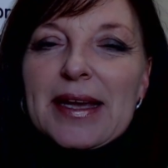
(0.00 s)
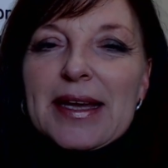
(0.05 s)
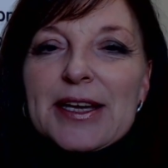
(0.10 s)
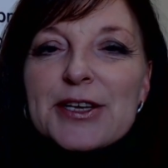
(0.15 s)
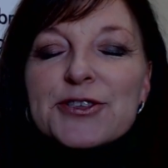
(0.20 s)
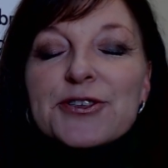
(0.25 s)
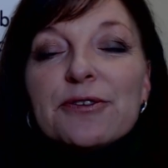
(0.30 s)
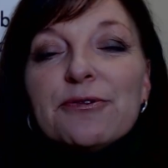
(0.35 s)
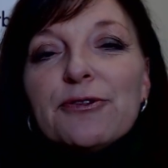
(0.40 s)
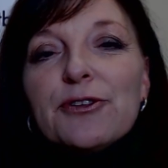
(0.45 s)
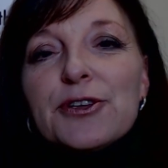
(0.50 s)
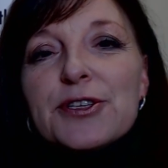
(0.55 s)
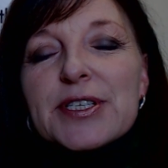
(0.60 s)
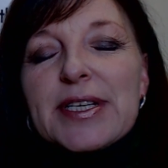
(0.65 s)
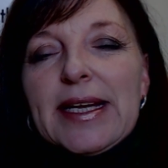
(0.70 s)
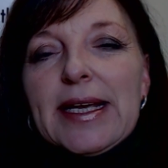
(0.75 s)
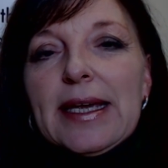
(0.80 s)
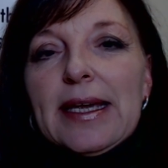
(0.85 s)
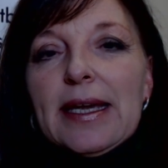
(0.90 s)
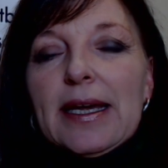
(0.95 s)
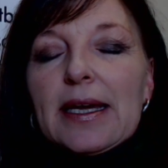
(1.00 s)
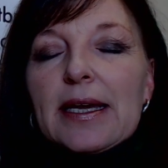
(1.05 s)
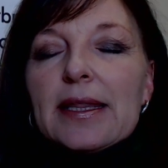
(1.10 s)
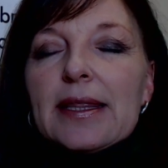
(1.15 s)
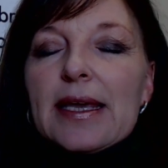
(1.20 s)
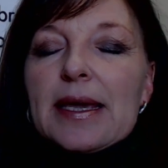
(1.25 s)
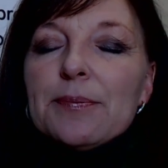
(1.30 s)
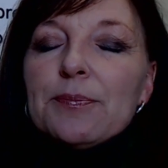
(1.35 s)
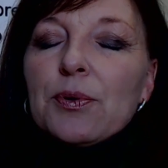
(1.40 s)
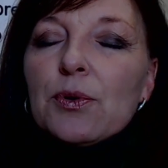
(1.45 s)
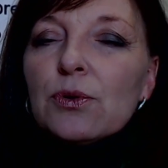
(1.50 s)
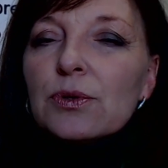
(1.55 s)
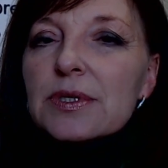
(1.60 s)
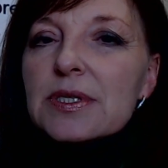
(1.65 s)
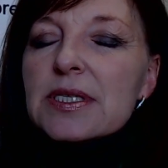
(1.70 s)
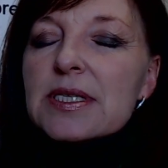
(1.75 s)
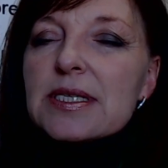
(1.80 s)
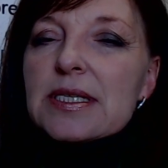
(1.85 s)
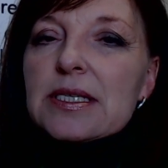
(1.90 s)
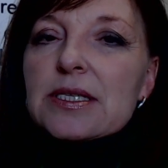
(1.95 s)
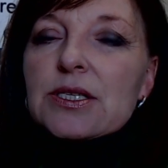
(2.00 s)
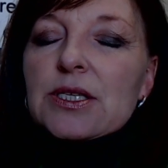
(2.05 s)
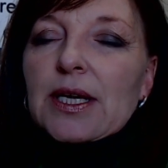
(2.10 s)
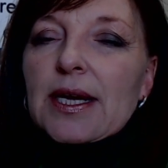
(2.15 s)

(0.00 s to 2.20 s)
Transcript: So firstly, the importance is to